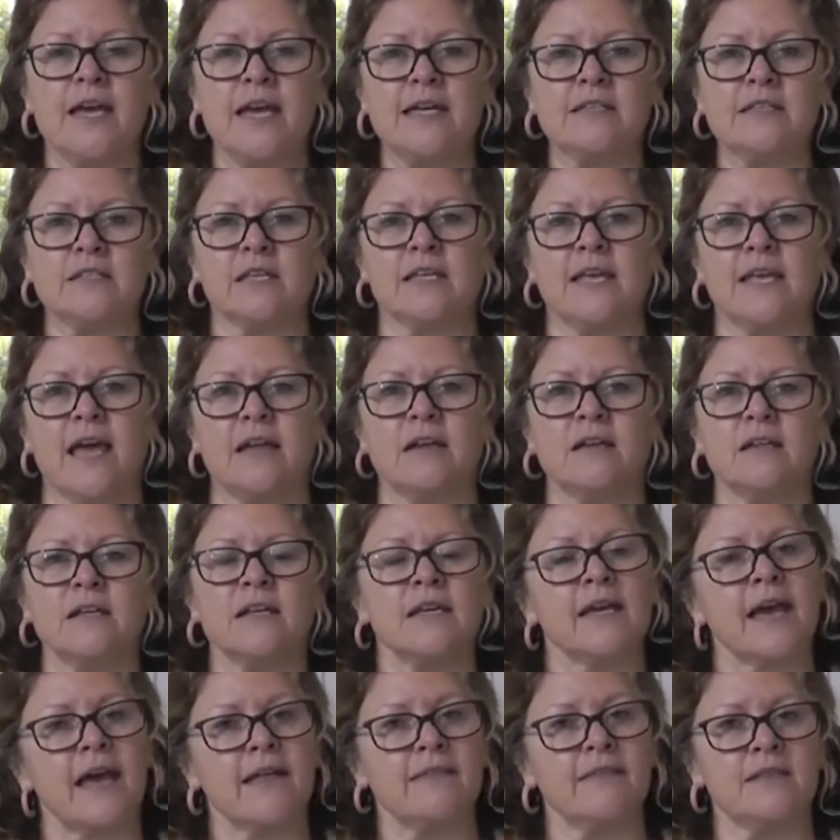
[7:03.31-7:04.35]
is again and
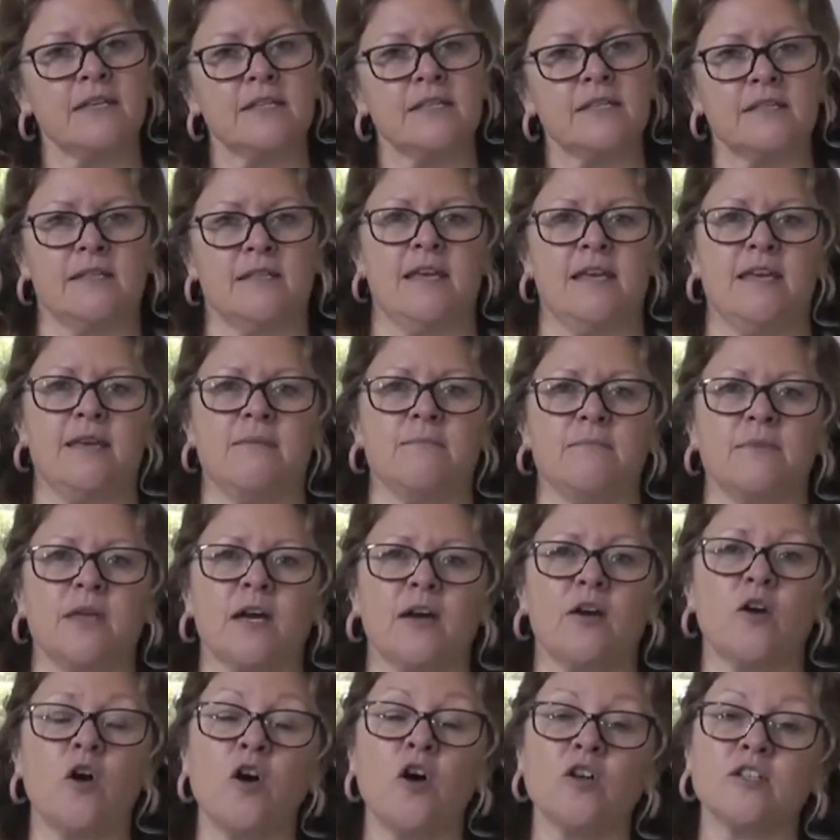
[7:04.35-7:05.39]
again this theme
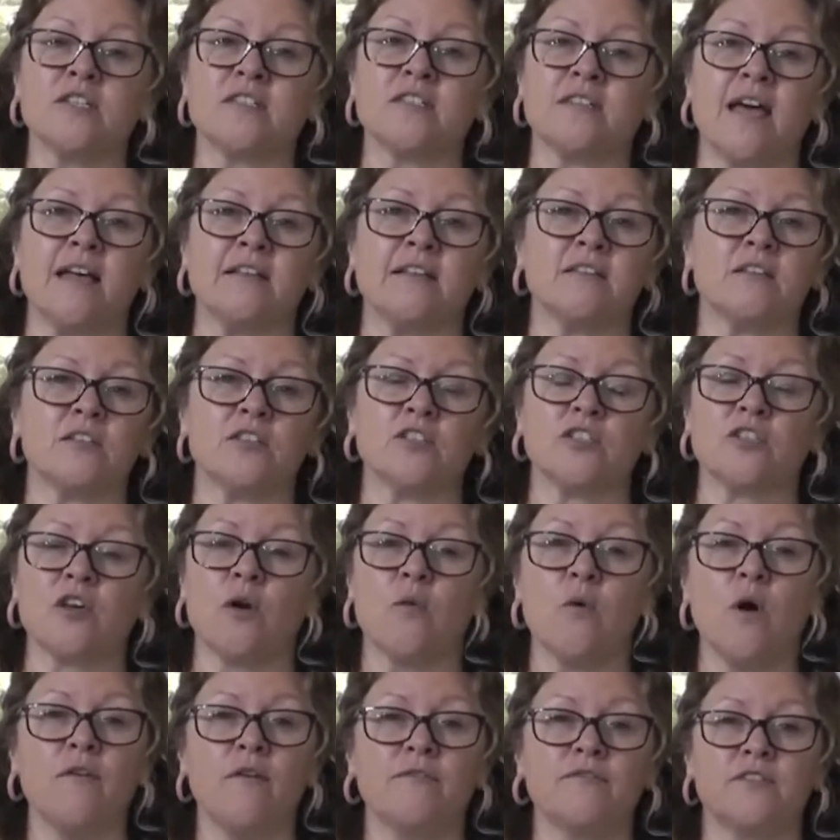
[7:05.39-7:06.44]
that God says that
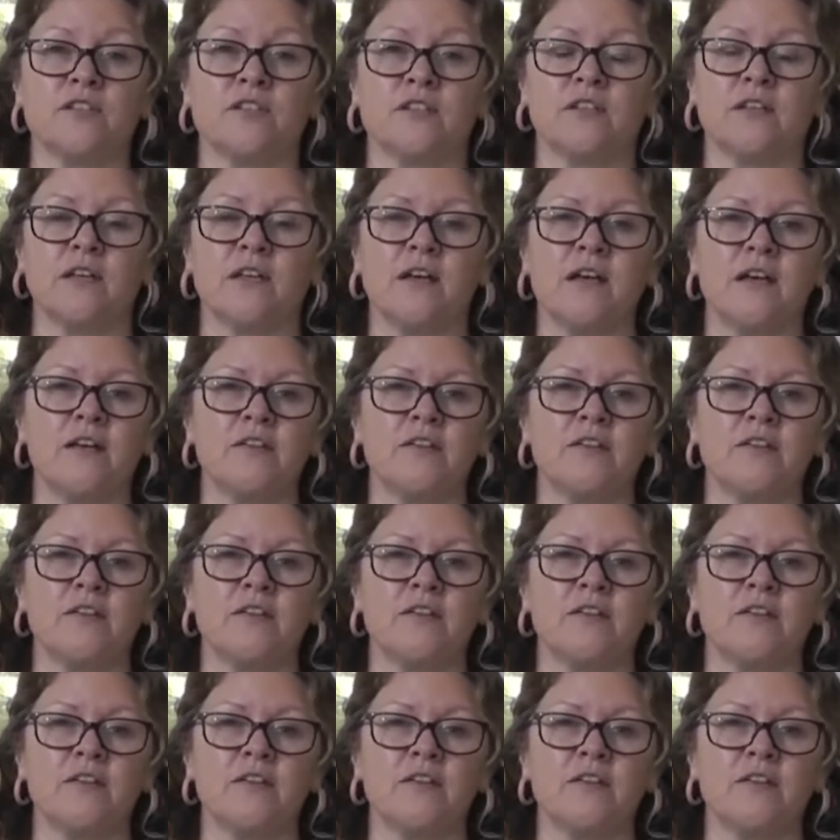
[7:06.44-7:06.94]
so often